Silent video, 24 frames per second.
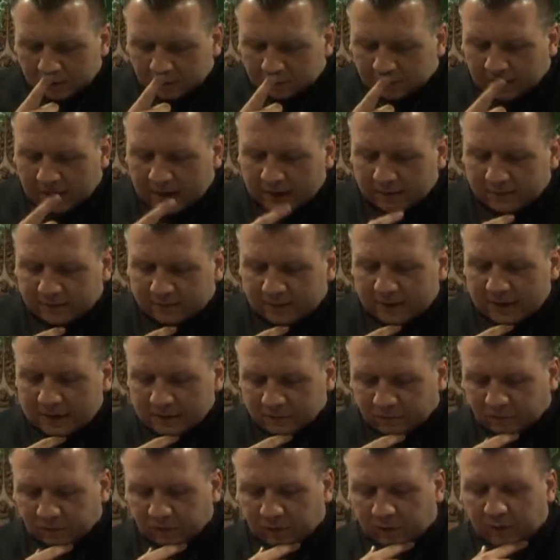The head
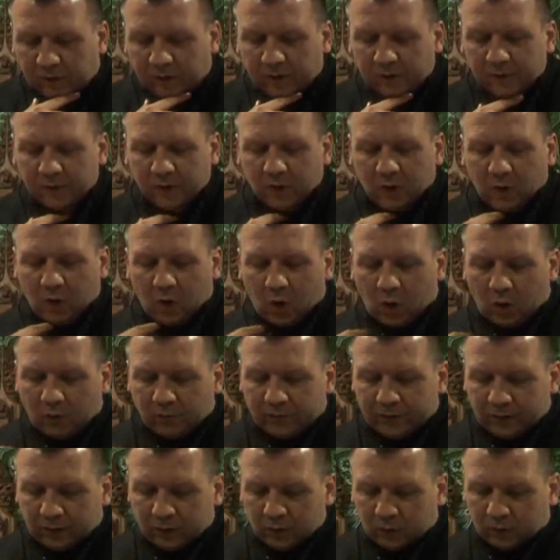teacher
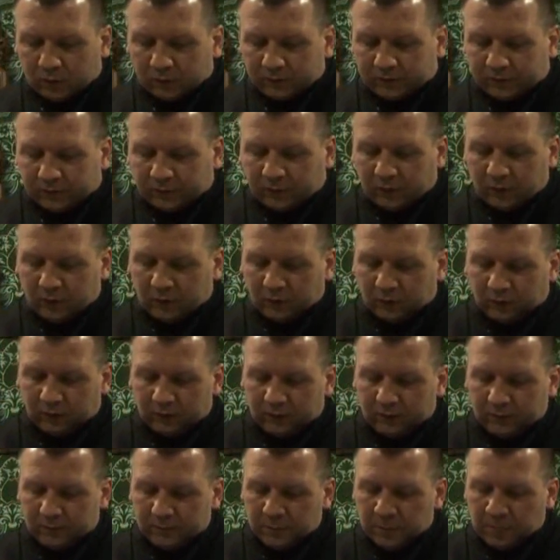of the local
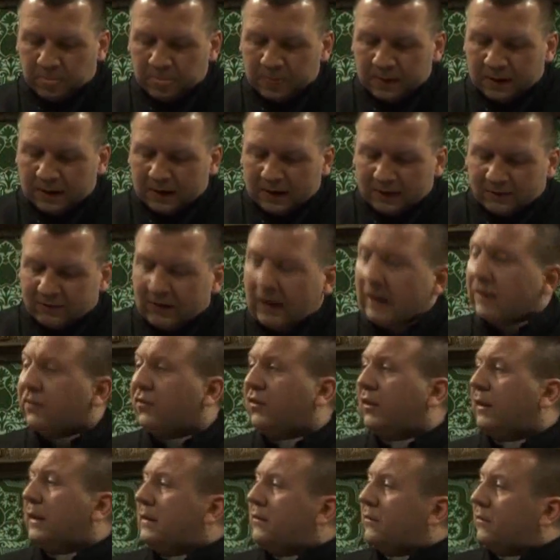school is
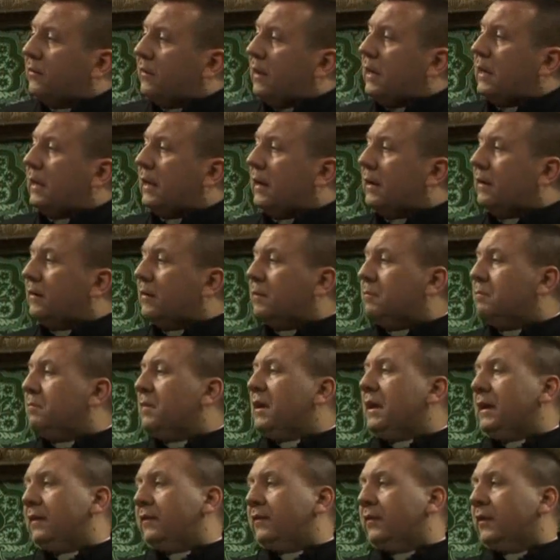actually seeking to
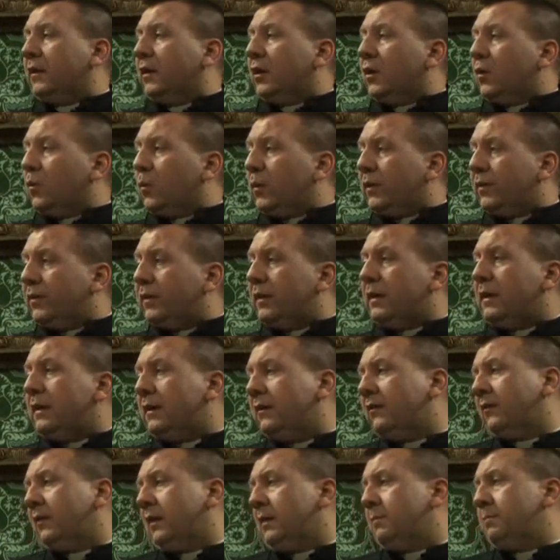meet with the
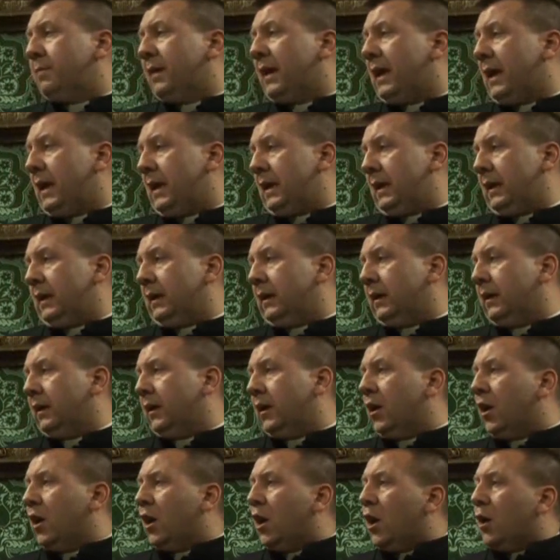ECP
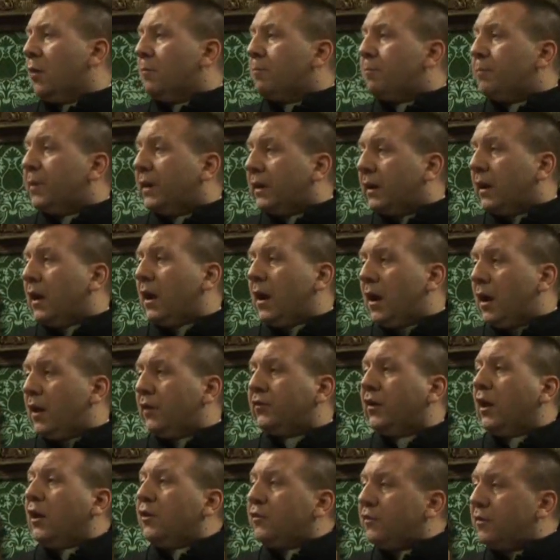
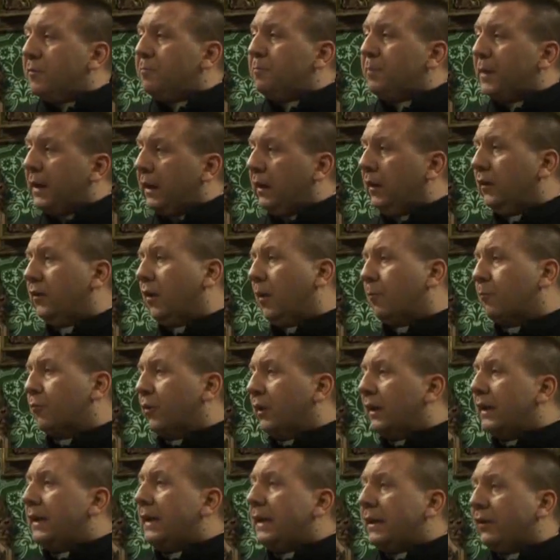because to build up
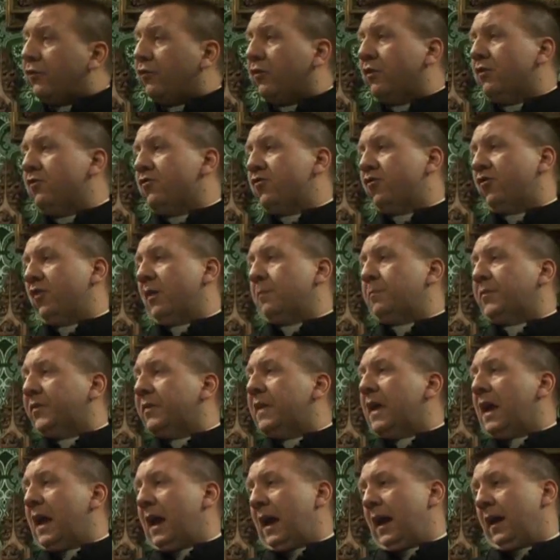relationships
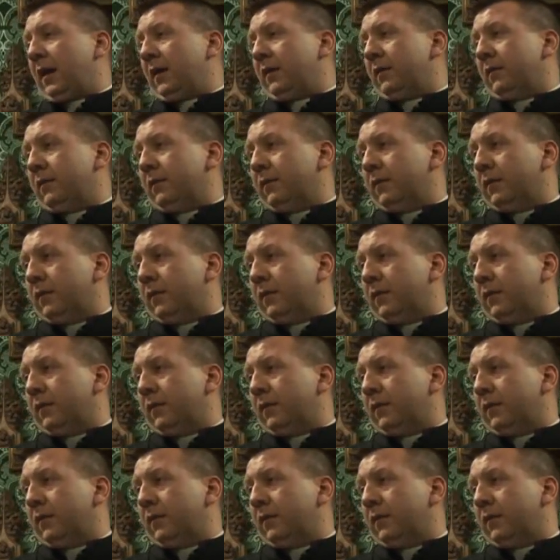there.